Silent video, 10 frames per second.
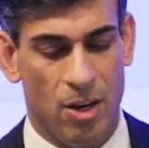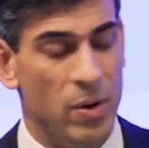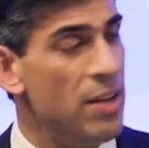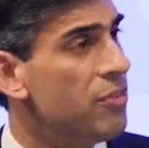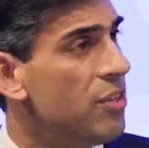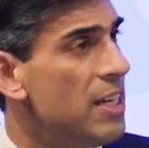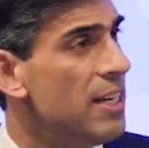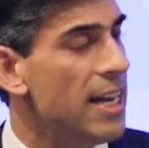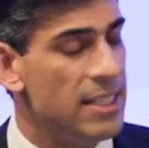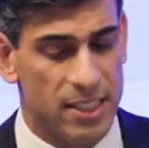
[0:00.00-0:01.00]
We have
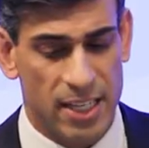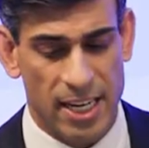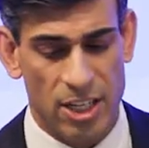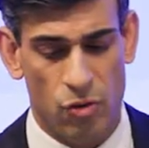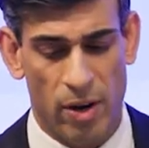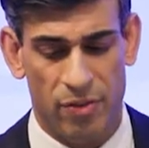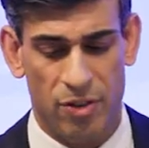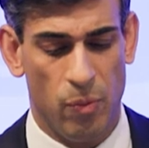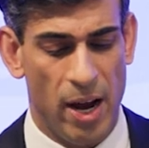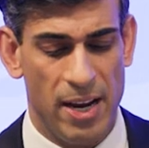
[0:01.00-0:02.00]
seen a steady
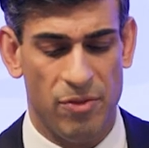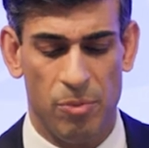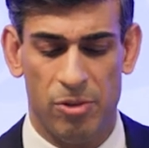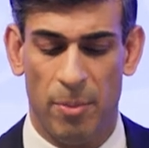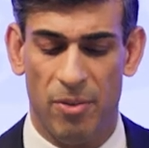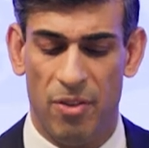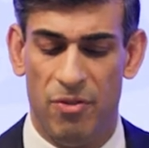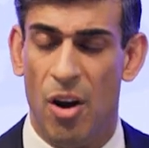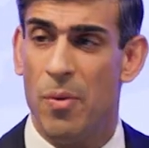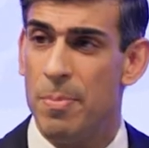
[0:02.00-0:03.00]
drift away from some of the
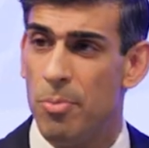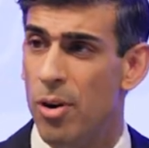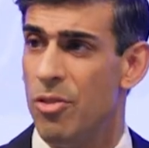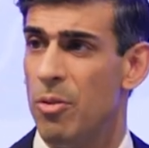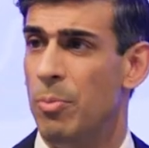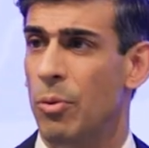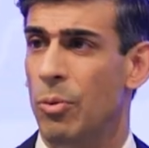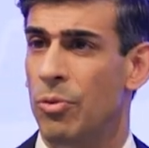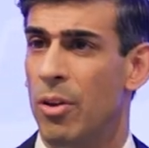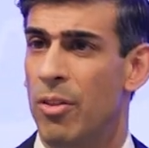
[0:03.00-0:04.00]
very
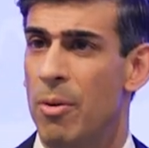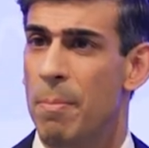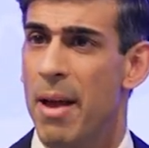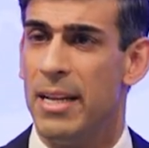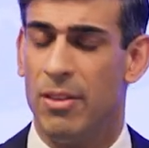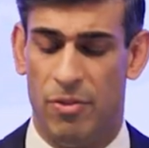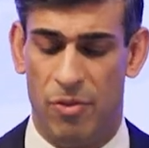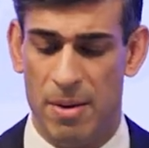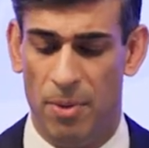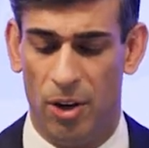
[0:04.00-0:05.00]
principles that make the
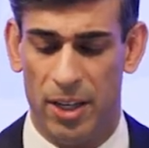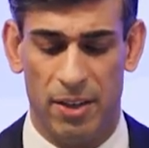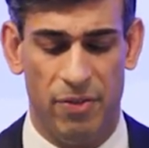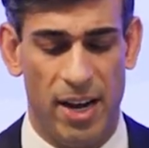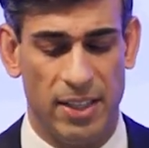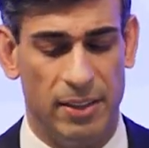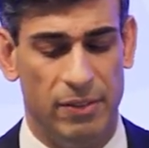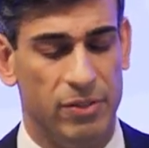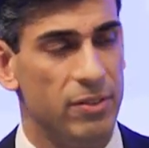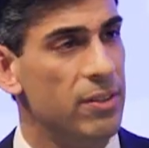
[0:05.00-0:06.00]
free market
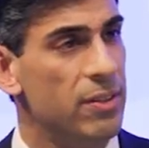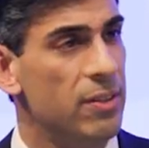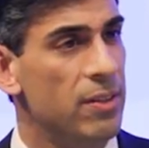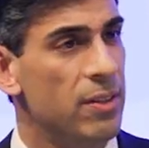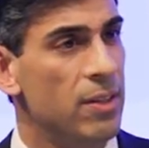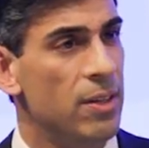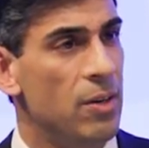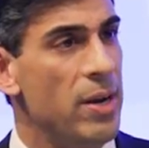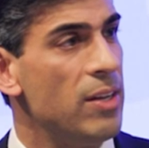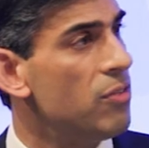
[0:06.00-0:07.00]
effective.
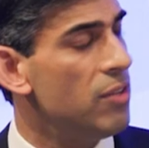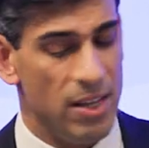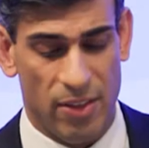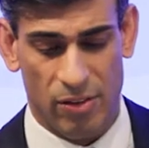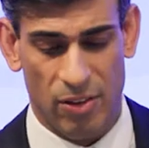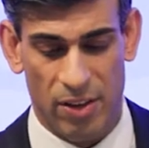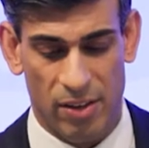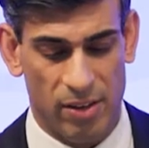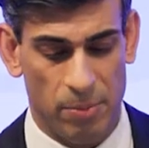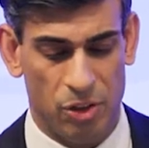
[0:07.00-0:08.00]
We can see this in the
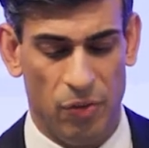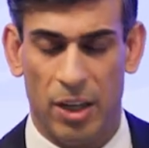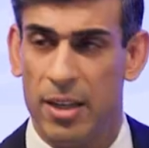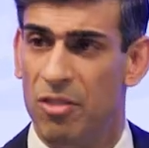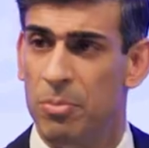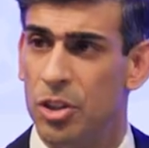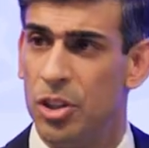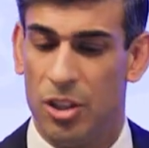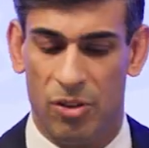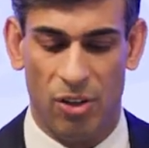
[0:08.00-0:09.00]
assumption that government
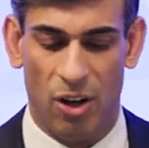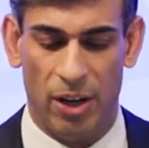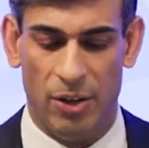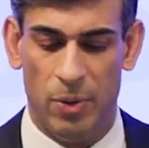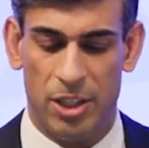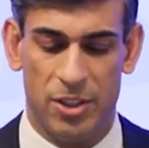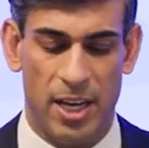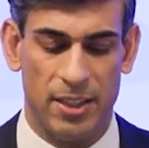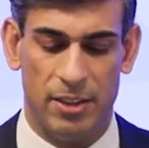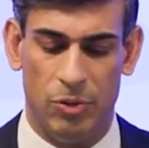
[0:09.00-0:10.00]
should decide which
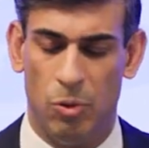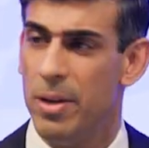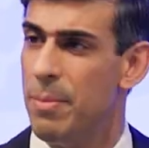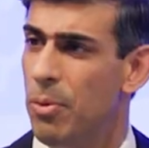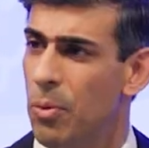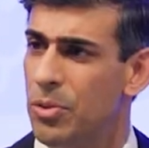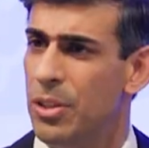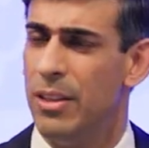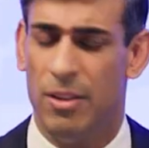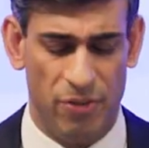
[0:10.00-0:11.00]
sectors will be
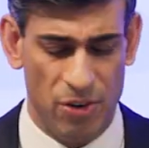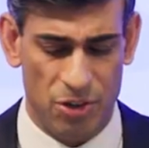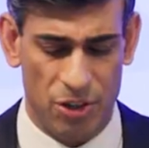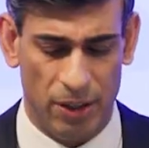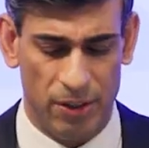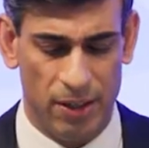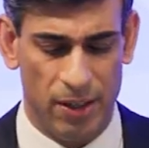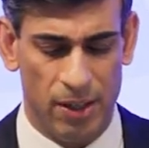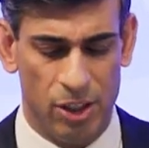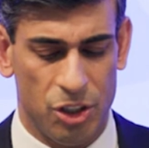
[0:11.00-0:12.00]
important in the future,
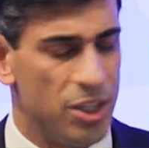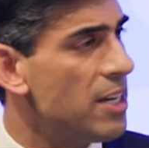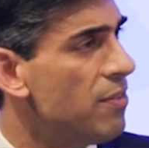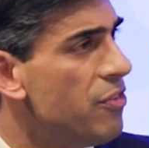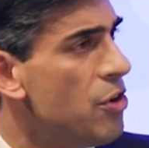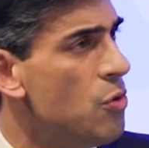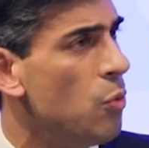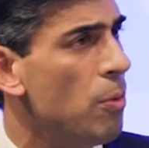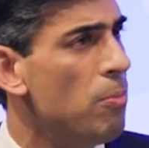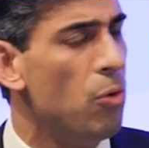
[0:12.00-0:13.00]
should take a
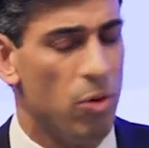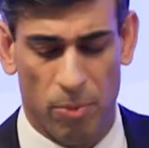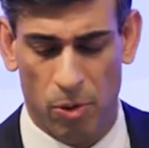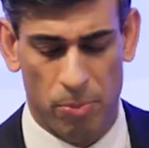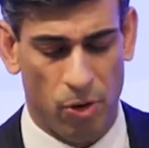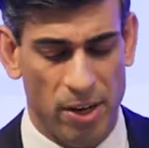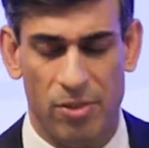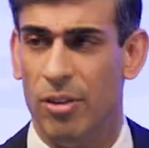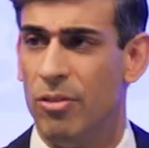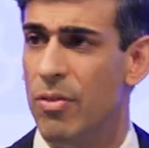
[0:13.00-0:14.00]
view on more and more
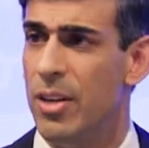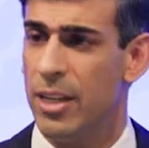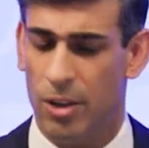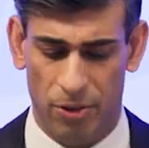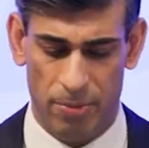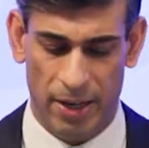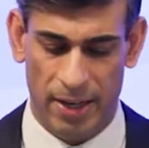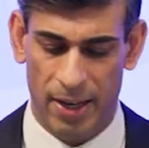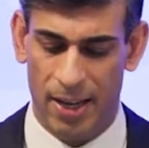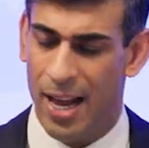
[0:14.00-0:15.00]
prices in the
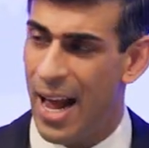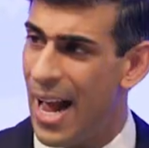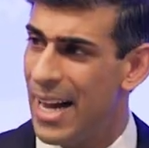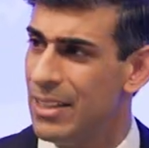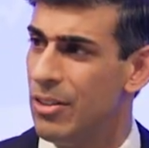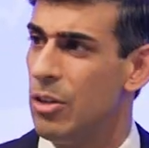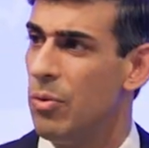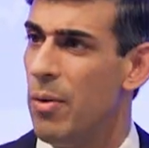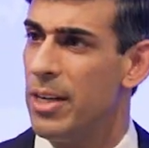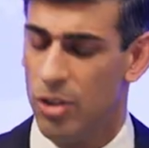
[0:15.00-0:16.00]
economy, and the
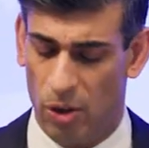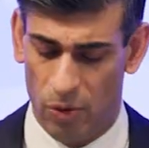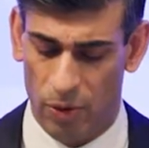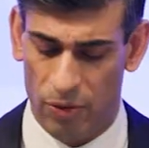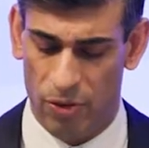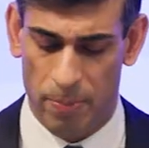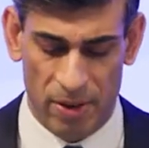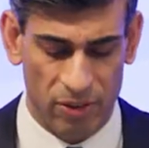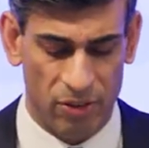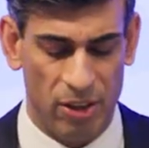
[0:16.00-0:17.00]
growing tolerance for
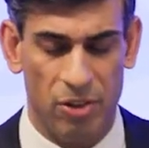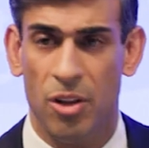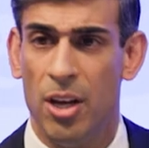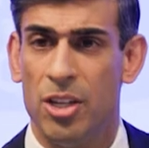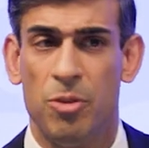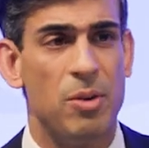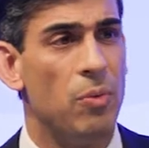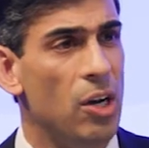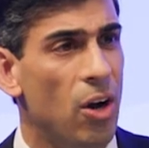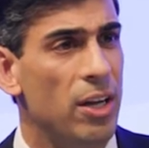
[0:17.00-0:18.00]
businesses to be
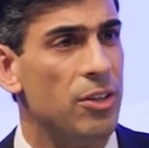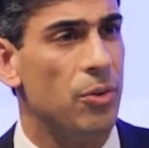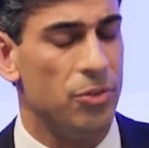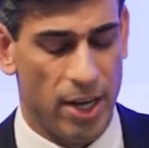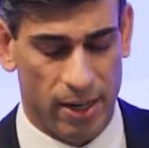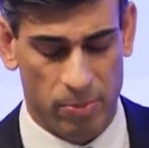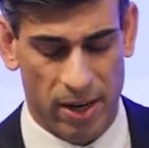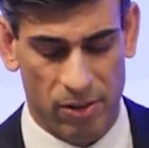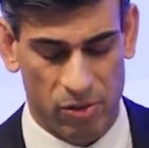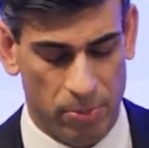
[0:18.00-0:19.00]
reliant on
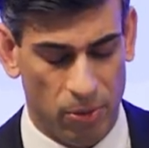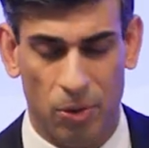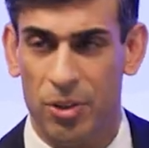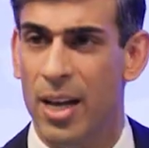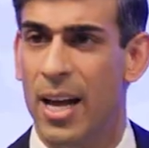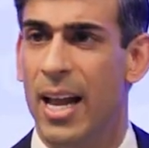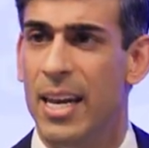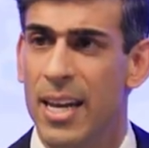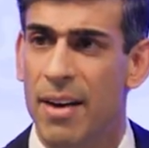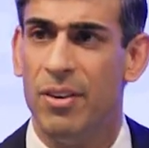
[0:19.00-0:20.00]
taxpayer support
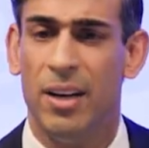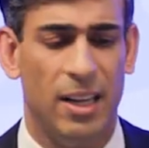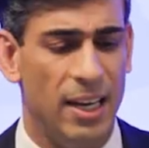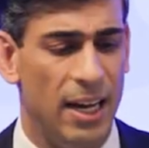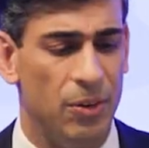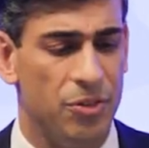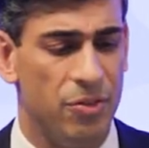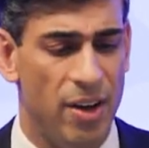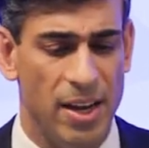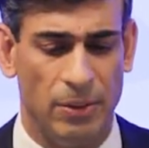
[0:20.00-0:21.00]
and never allowed
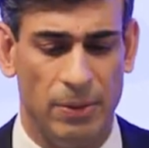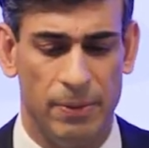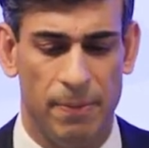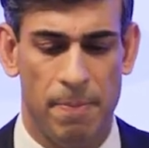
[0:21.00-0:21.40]
to fail.